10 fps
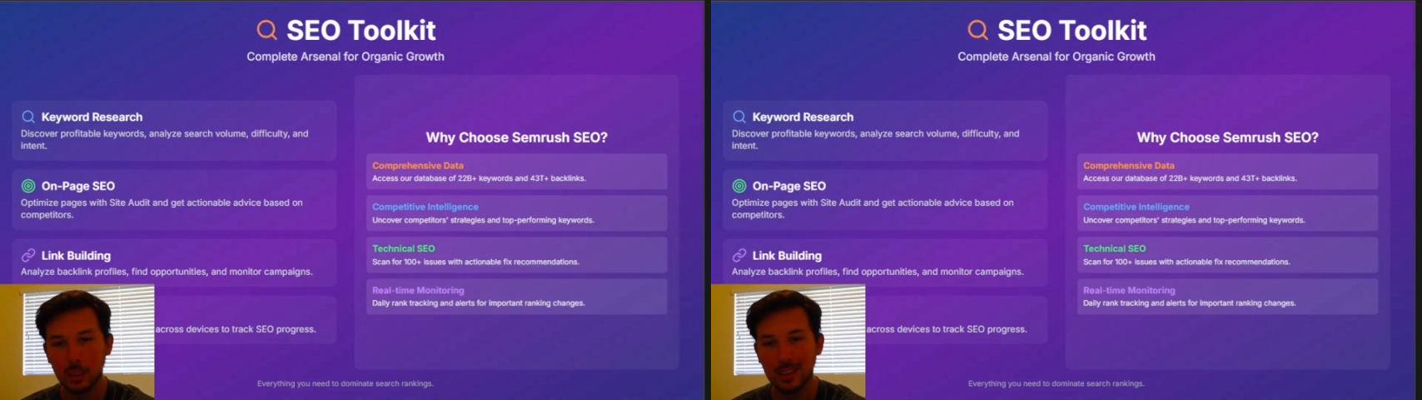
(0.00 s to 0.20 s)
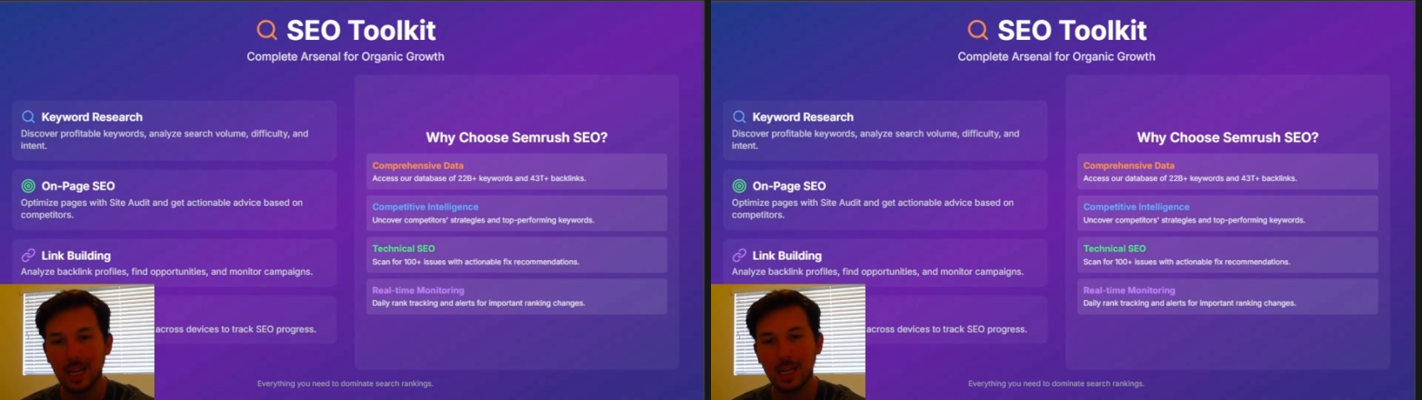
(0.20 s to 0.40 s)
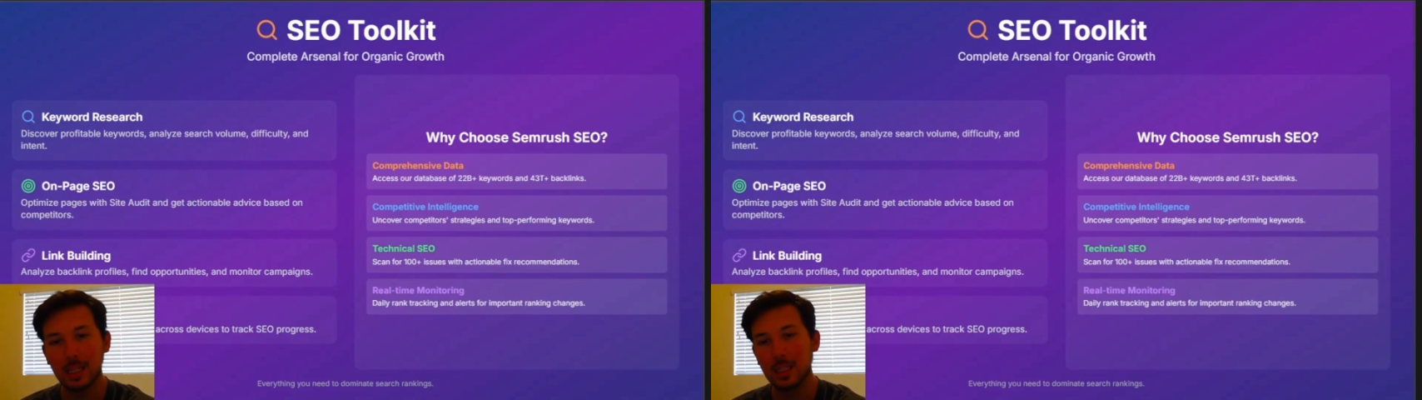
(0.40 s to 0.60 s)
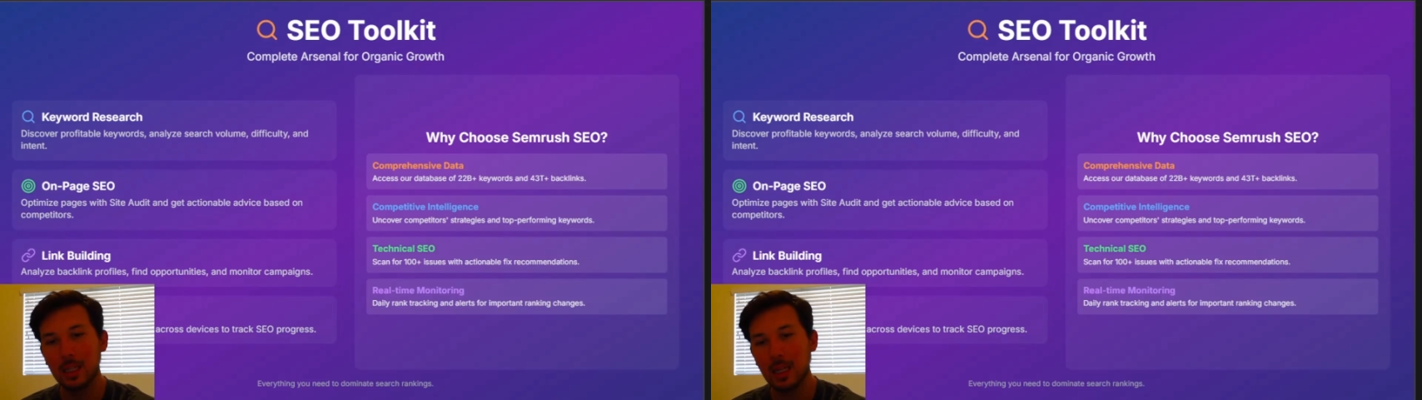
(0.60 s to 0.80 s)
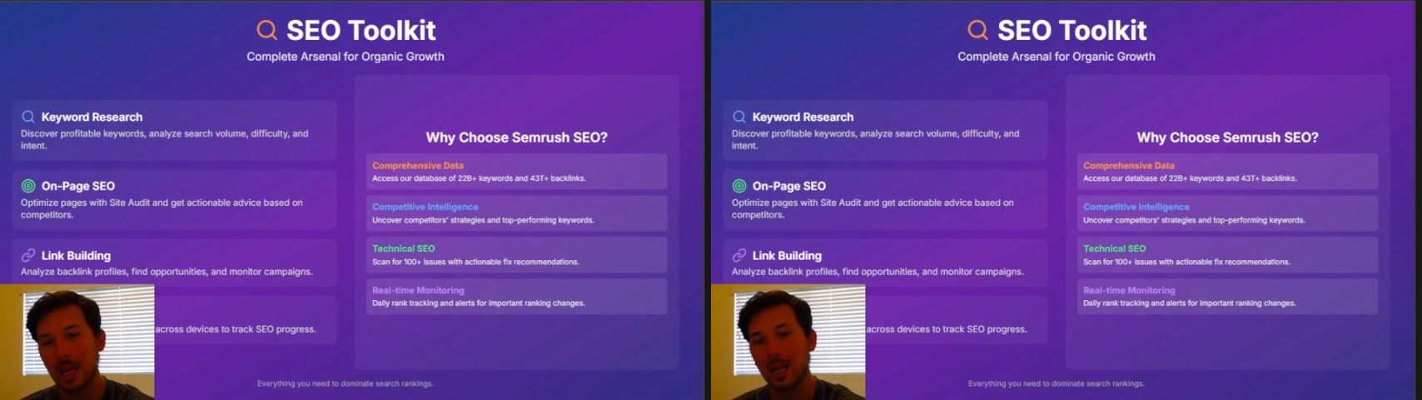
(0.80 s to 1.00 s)
is that
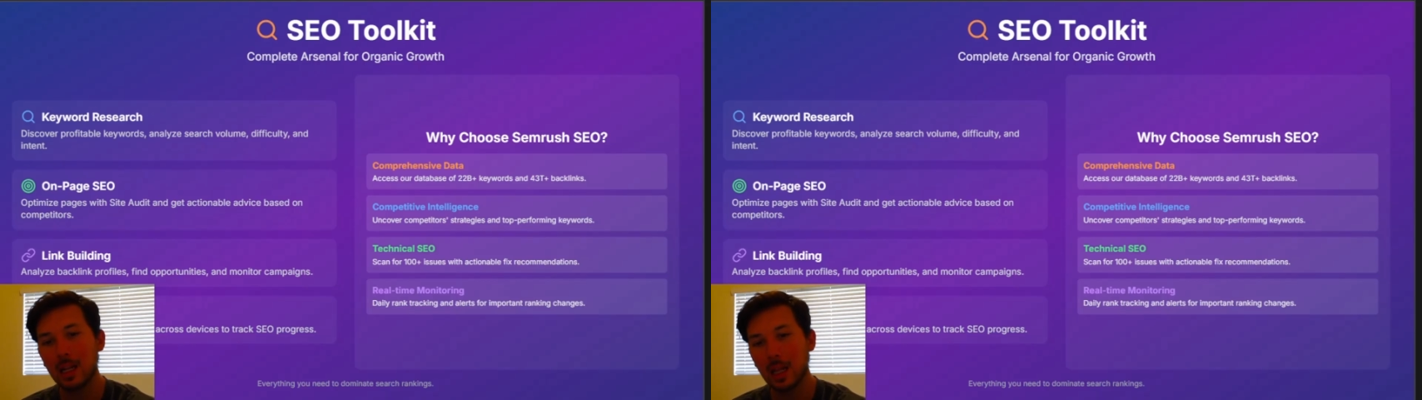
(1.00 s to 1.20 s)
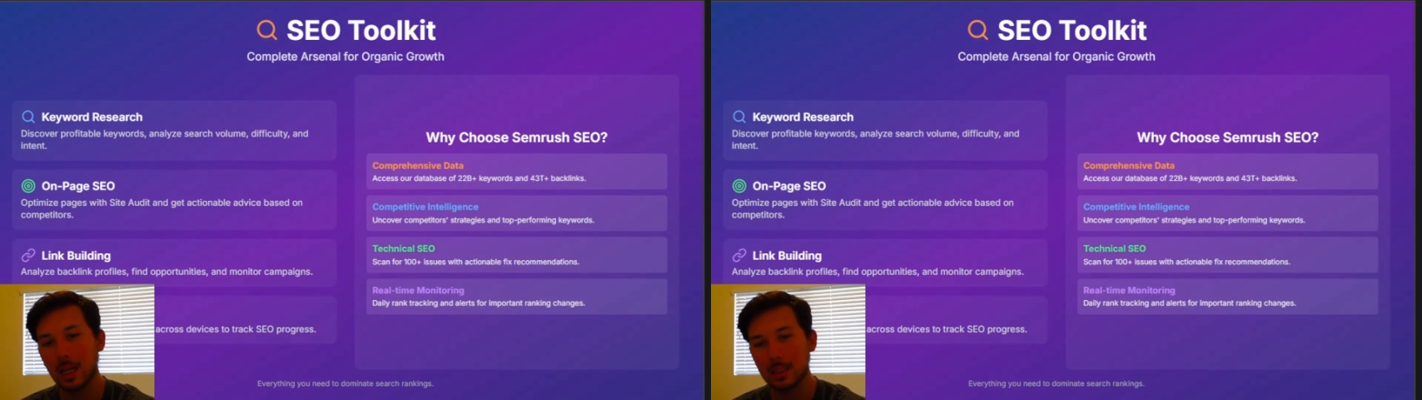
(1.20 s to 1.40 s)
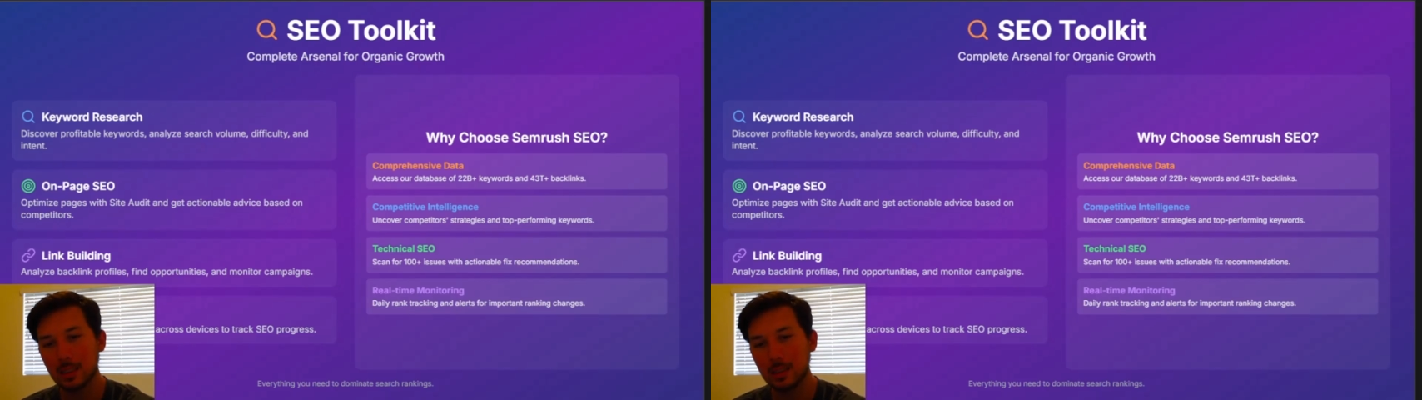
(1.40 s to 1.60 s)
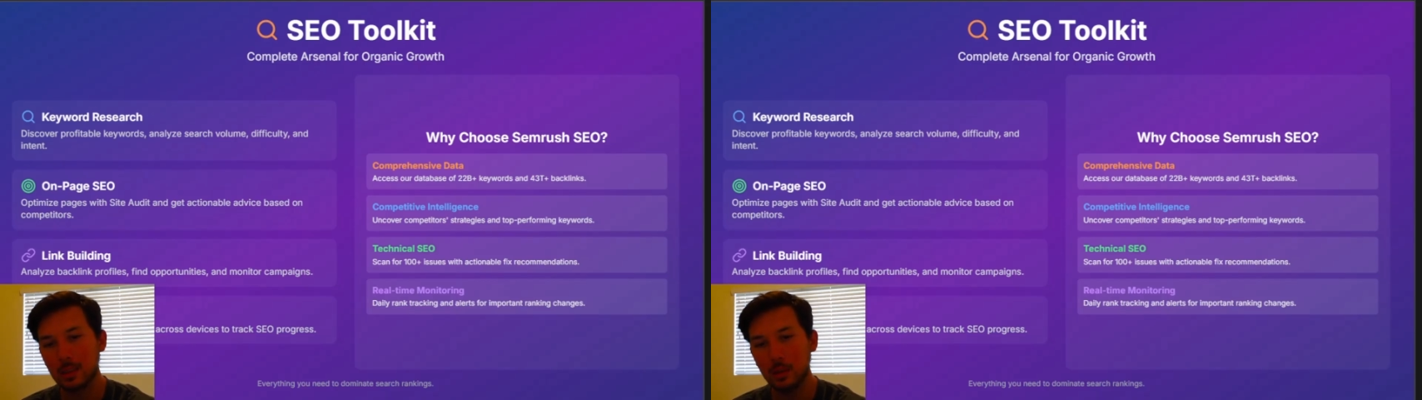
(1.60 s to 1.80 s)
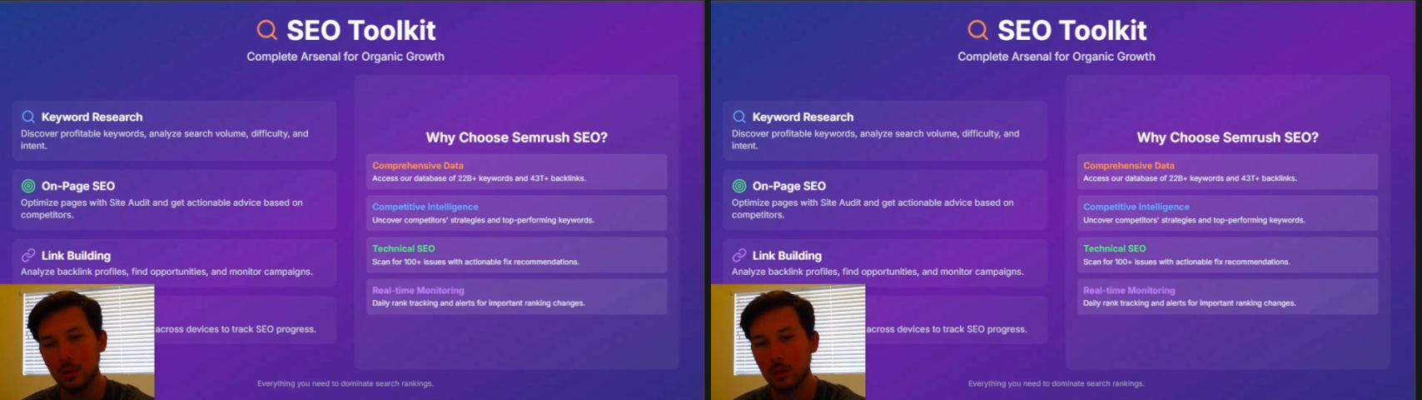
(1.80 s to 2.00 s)
it analyzes
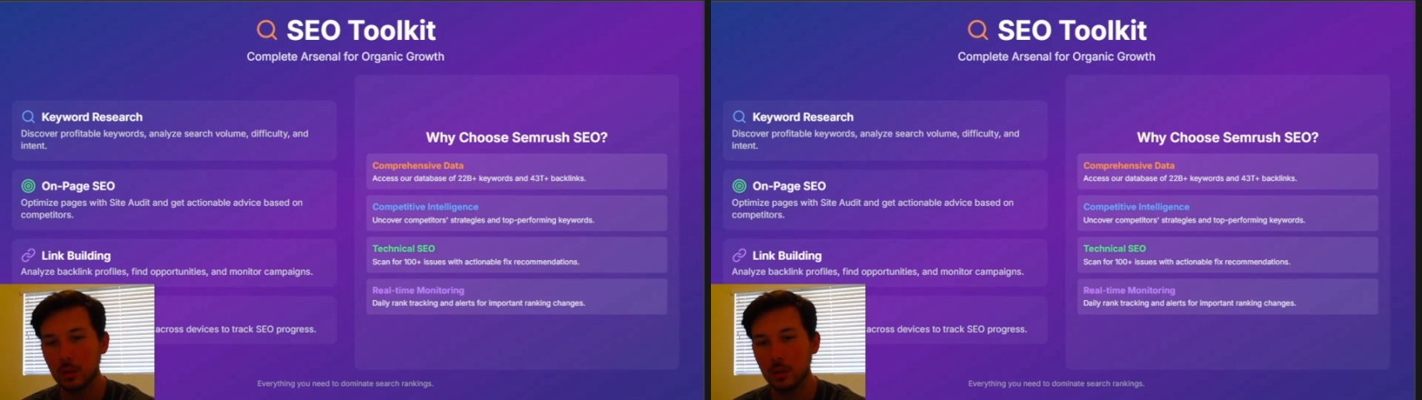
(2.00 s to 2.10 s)
to